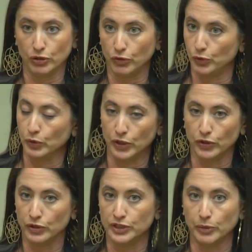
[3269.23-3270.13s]
interviewing
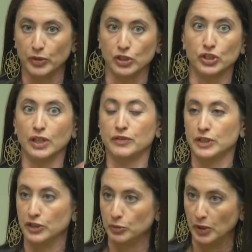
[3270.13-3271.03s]
30-something chefs
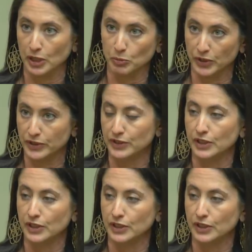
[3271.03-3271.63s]
and spending months